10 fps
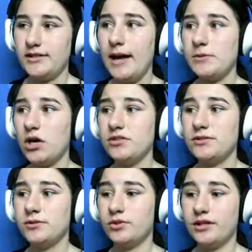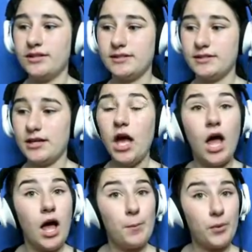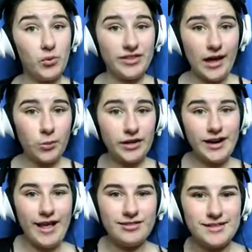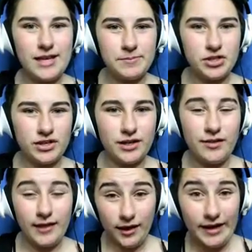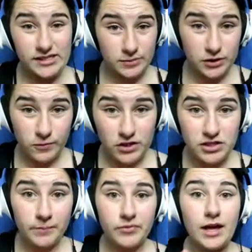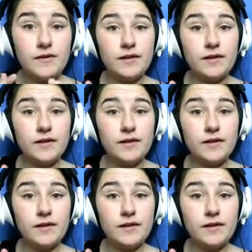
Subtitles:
but for a lonely noble like me, Tabitha's a great match.